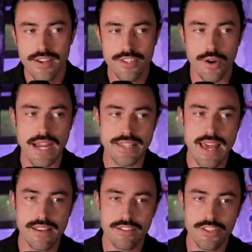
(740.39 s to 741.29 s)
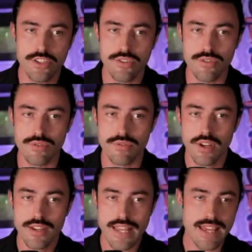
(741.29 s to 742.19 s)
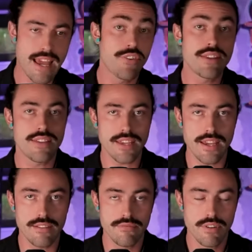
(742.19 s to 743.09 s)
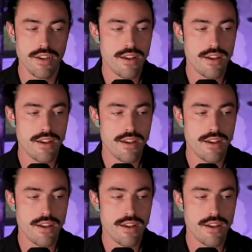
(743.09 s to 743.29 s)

So I tend to take everything in